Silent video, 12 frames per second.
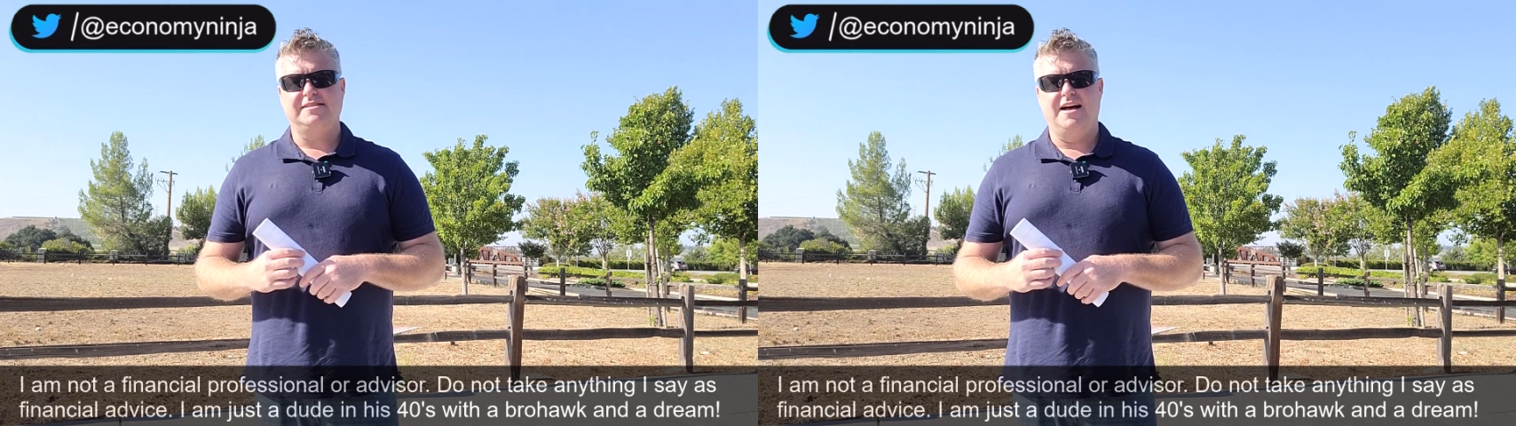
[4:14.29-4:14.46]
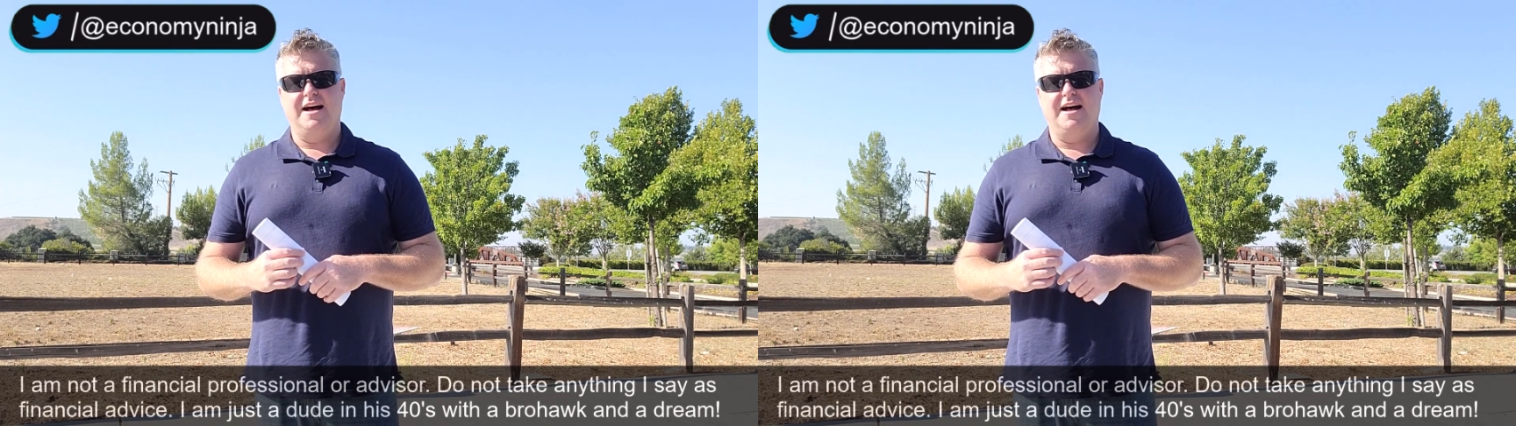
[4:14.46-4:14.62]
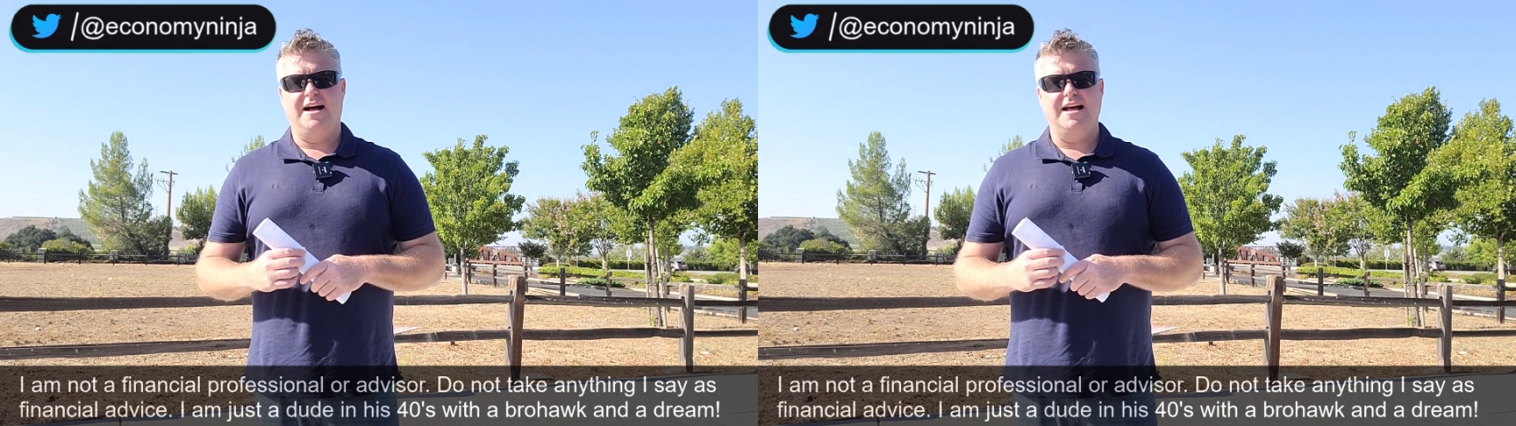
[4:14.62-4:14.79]
Uh,
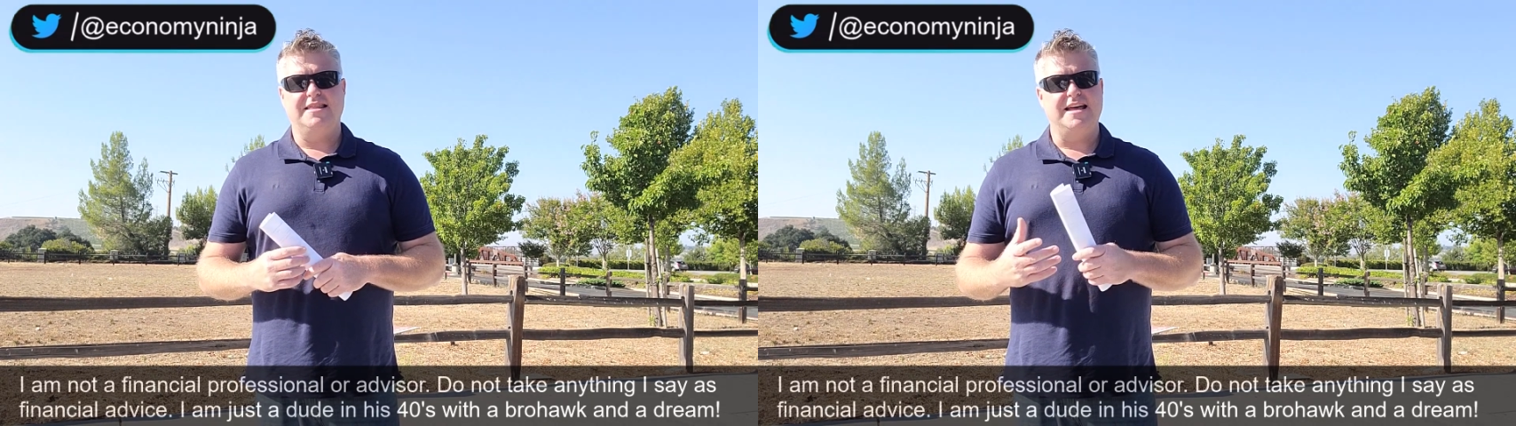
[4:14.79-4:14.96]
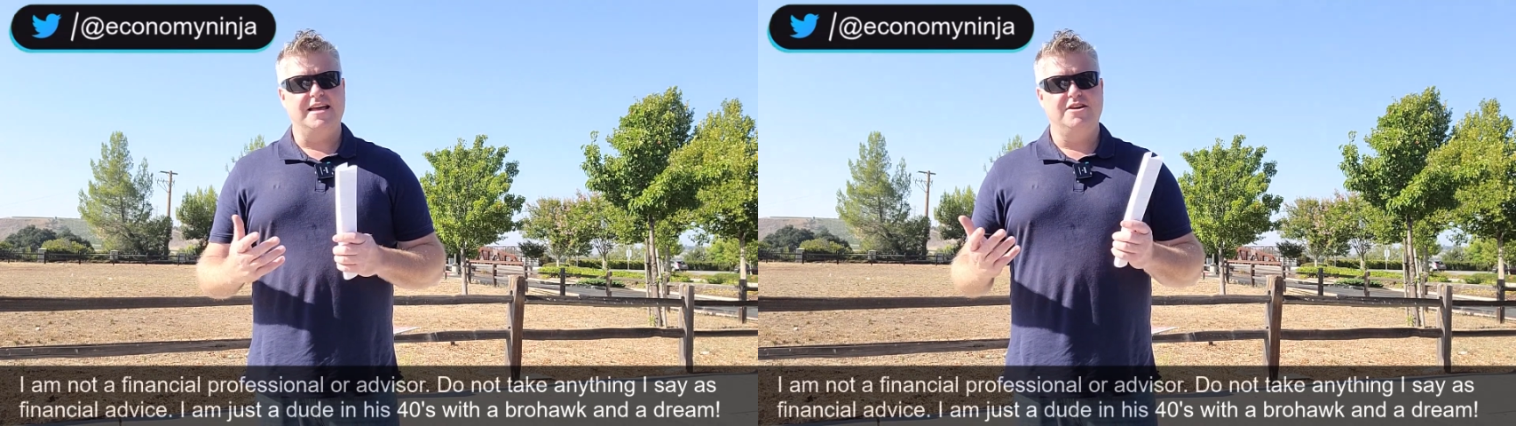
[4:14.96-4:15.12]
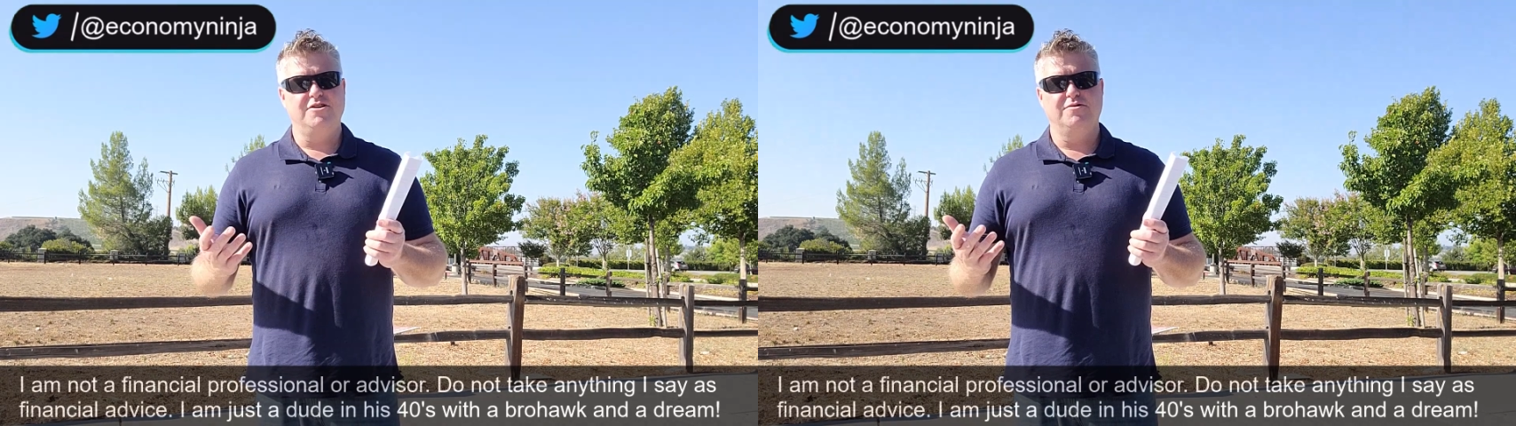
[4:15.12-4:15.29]
I
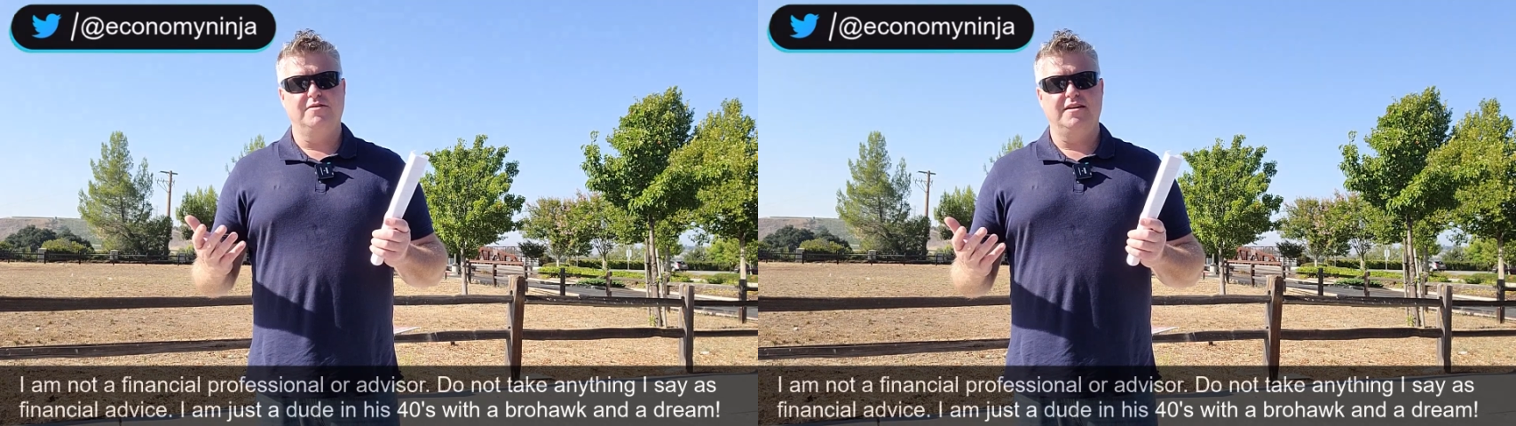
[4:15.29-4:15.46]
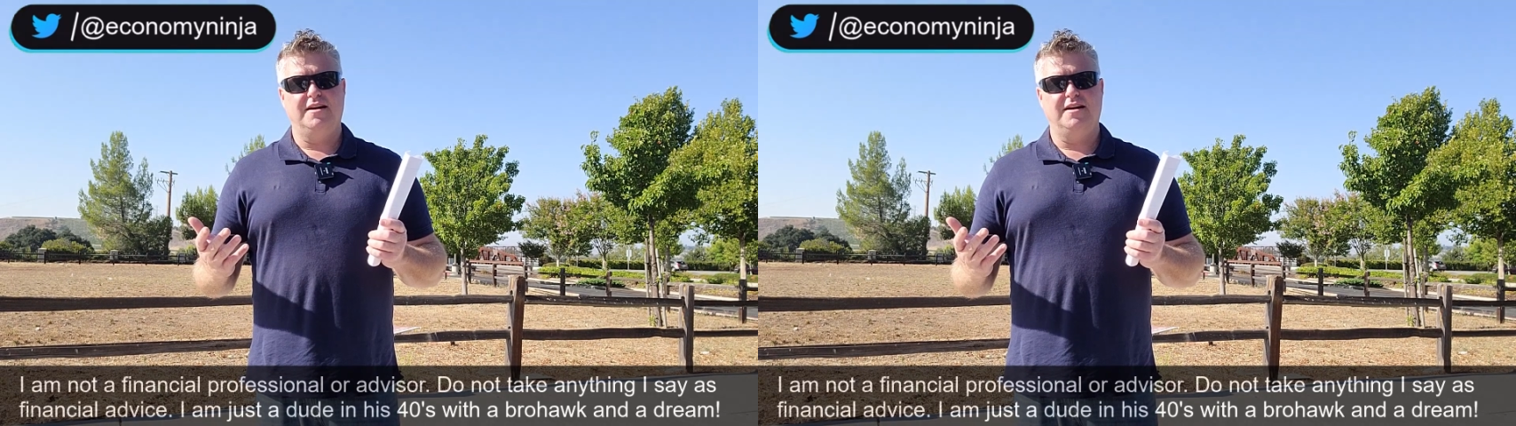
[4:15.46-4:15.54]
thank you.